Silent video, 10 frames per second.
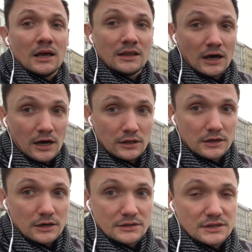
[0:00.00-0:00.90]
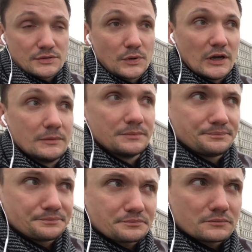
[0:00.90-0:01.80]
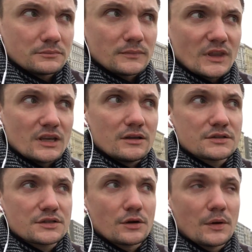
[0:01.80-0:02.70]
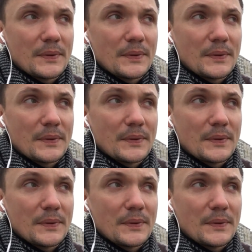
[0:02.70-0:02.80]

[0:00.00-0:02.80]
in the Holocaust as well. So